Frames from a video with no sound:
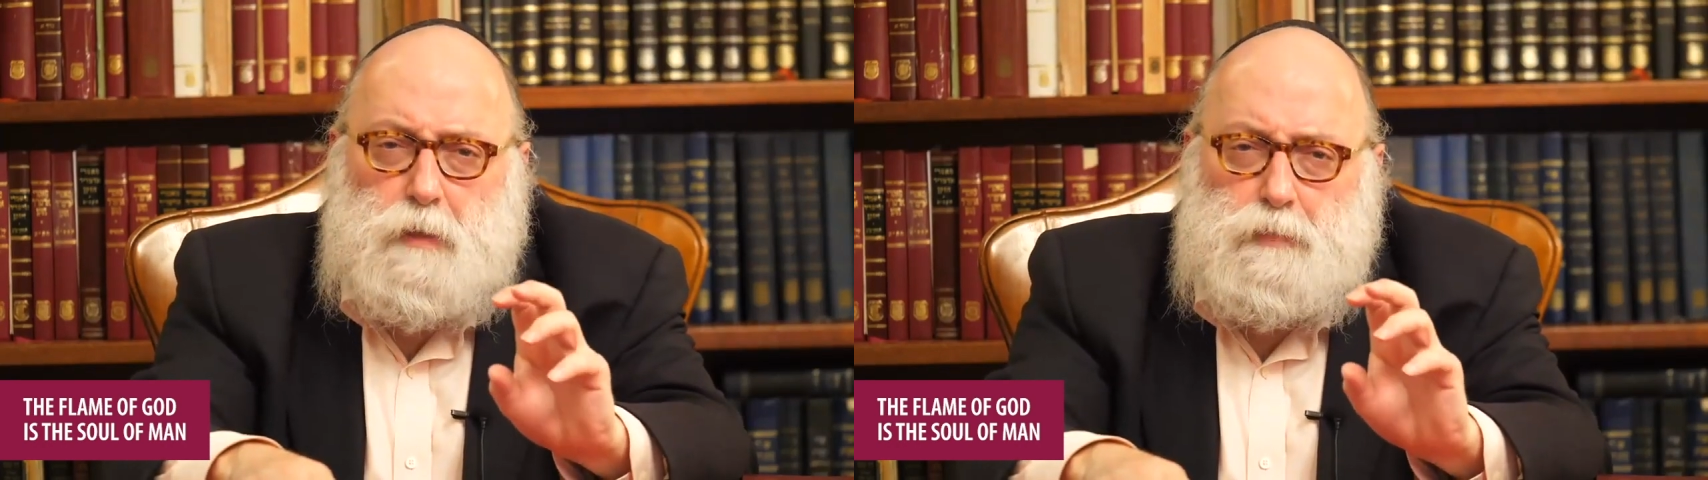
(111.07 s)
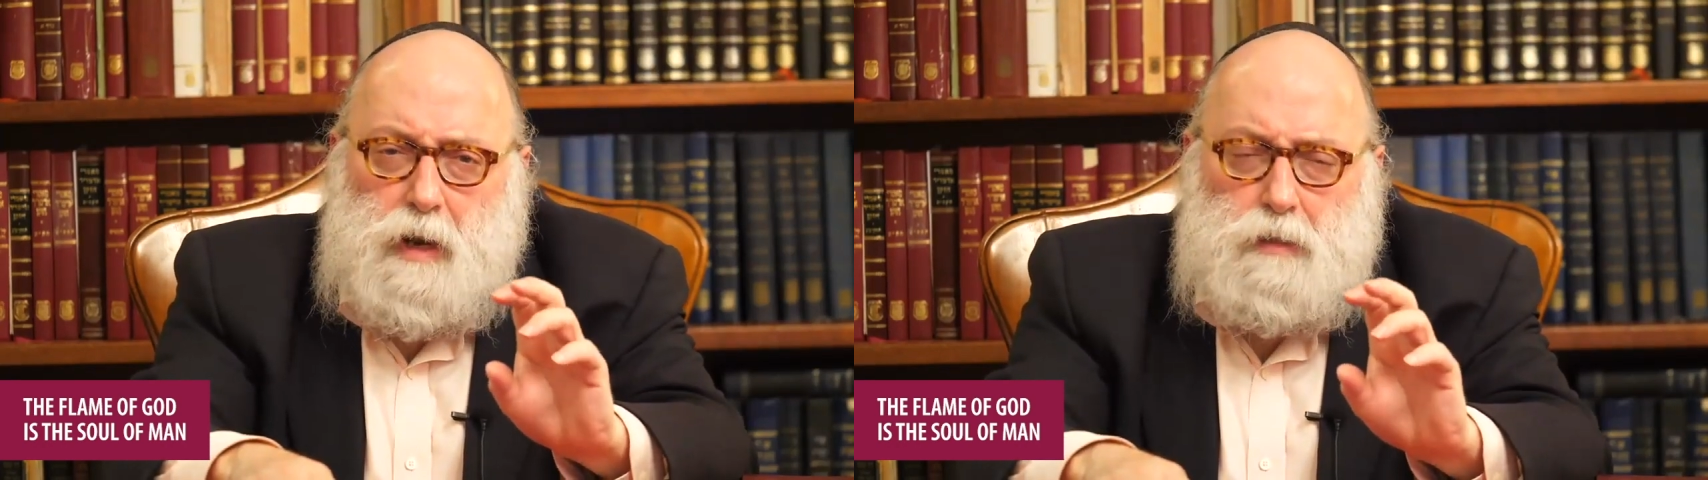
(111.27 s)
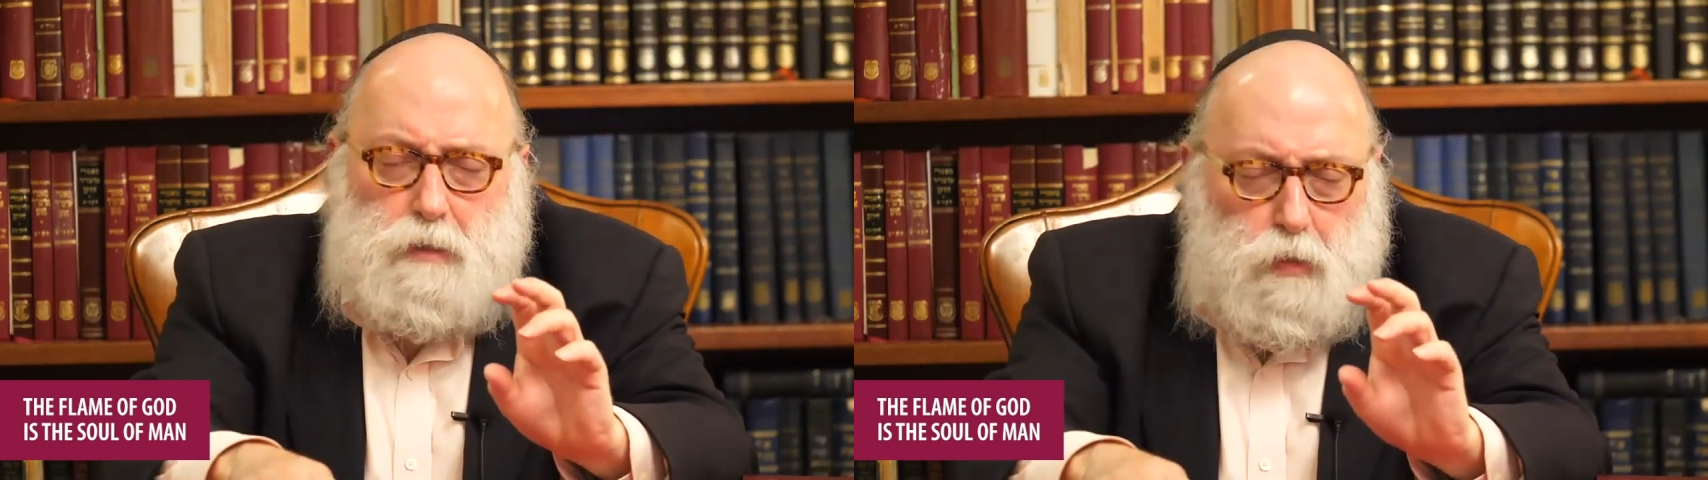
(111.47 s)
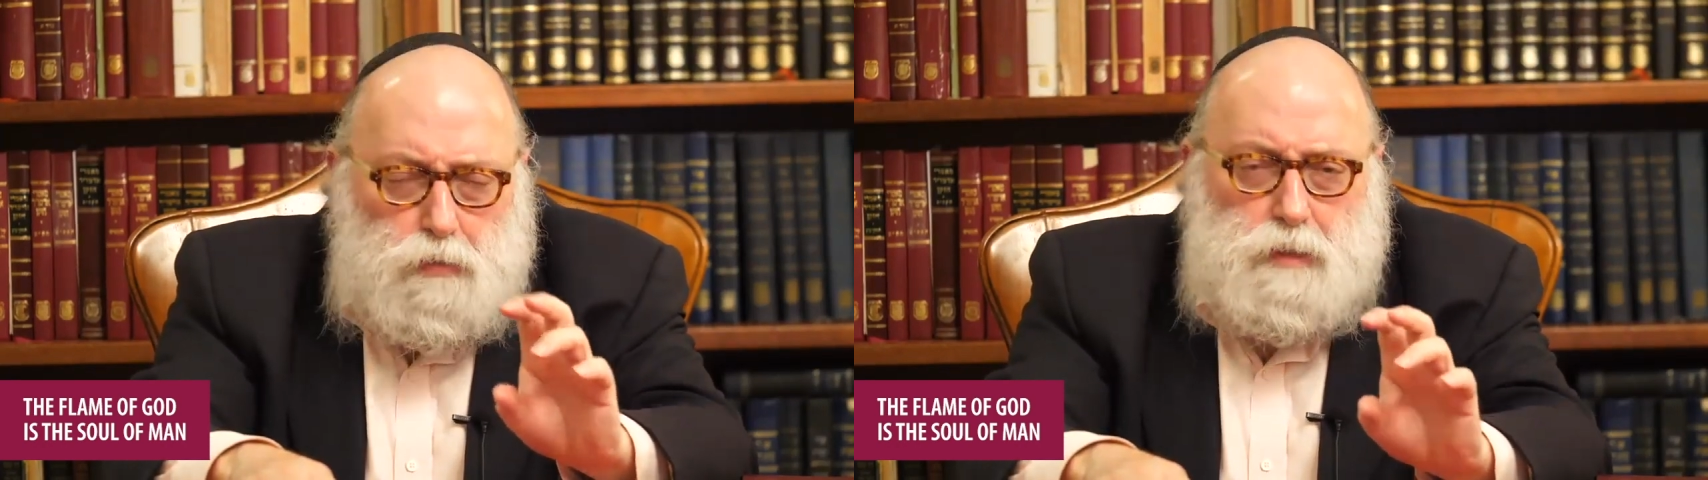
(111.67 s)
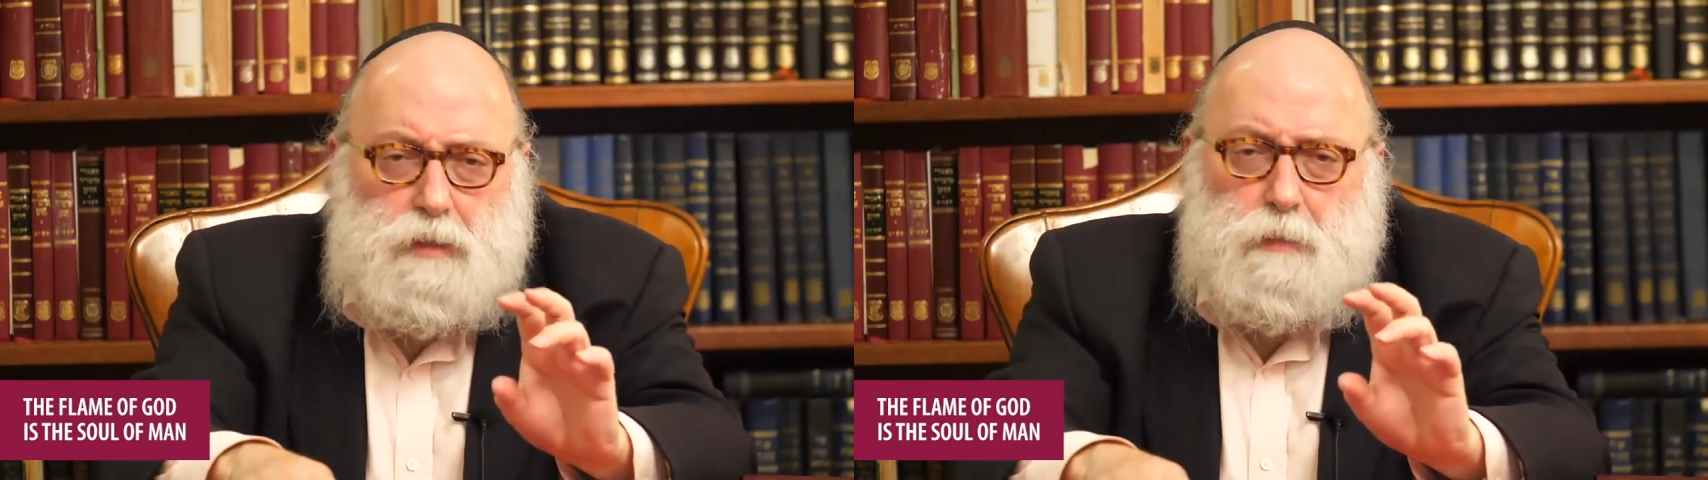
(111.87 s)
appro
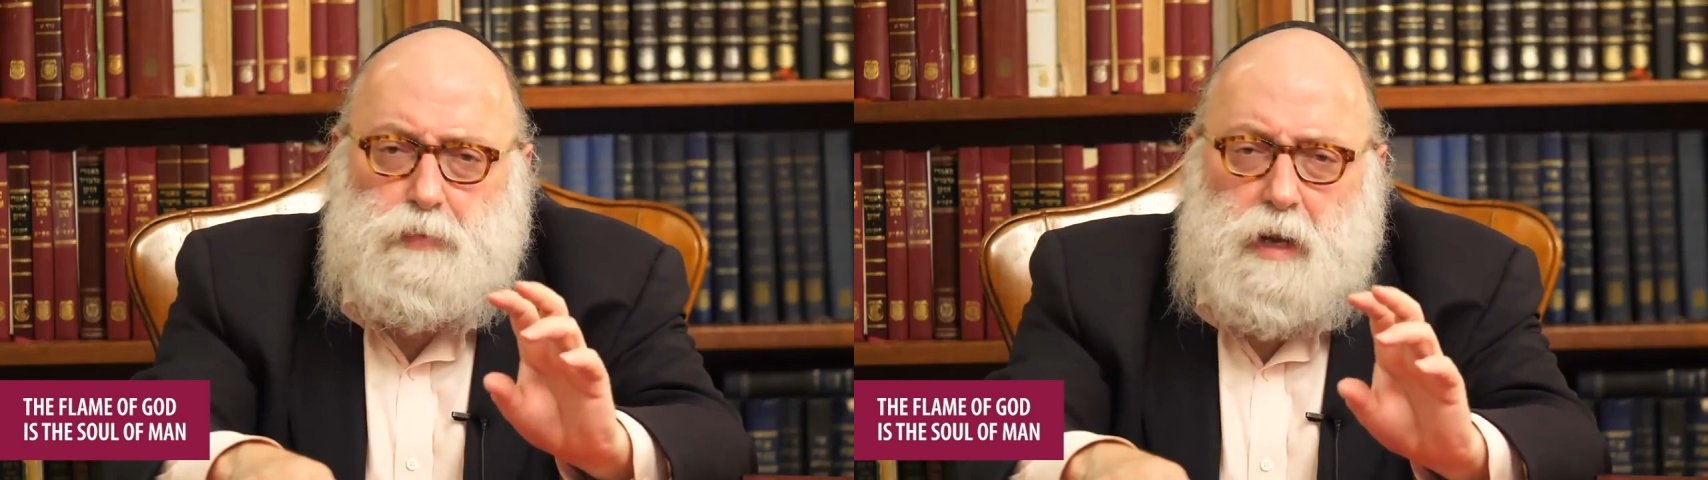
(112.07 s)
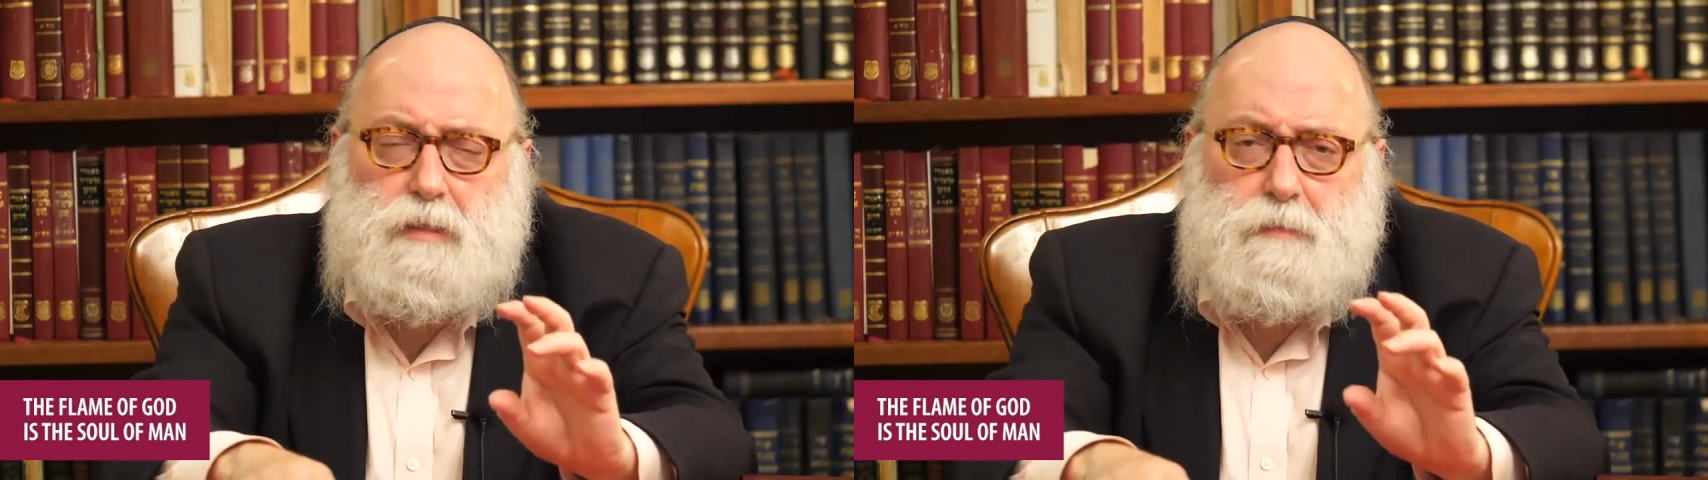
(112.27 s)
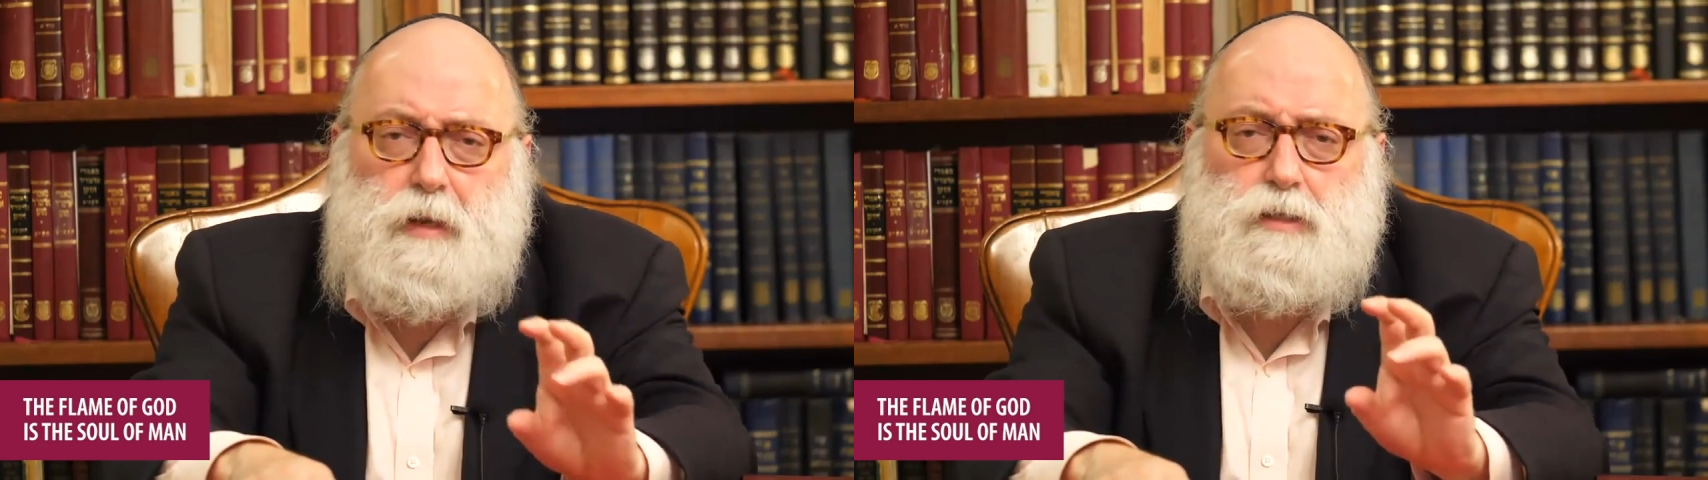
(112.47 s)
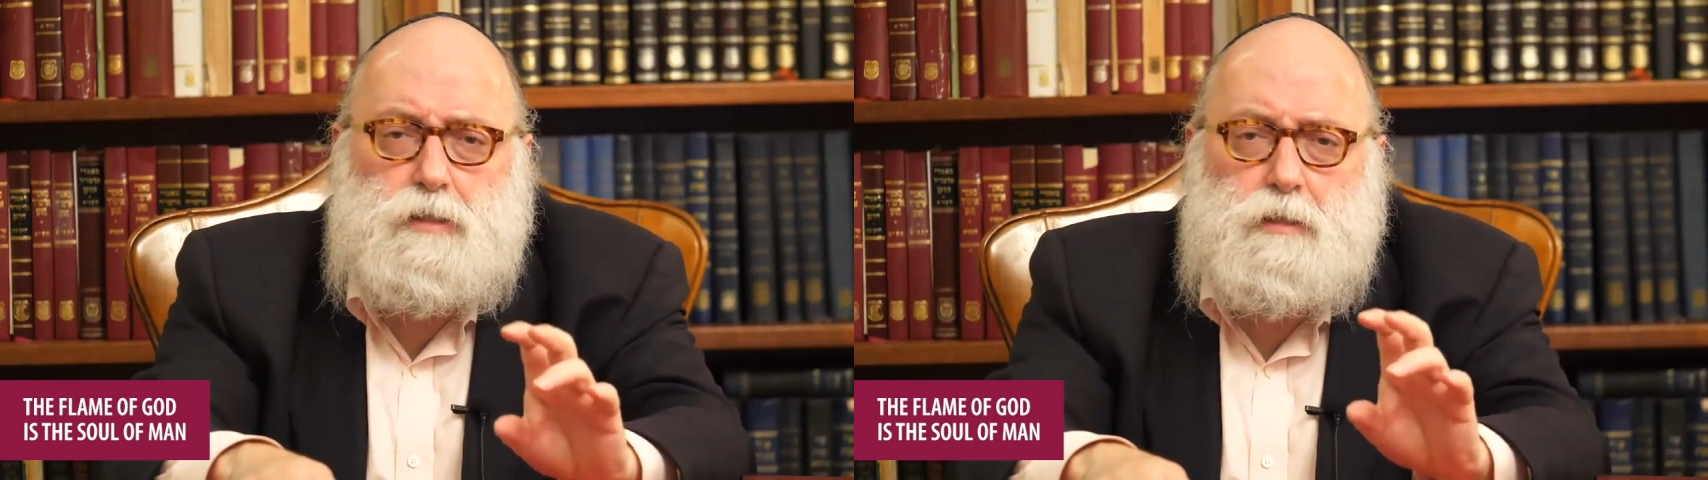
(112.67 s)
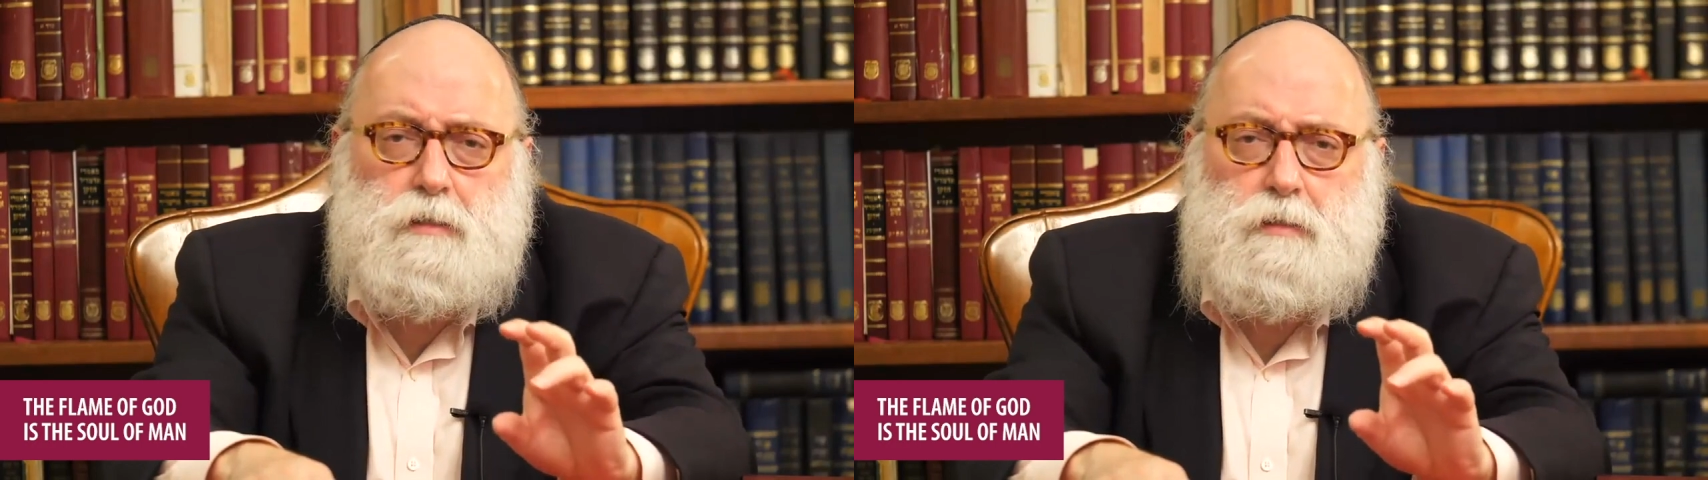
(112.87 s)
closest approximation,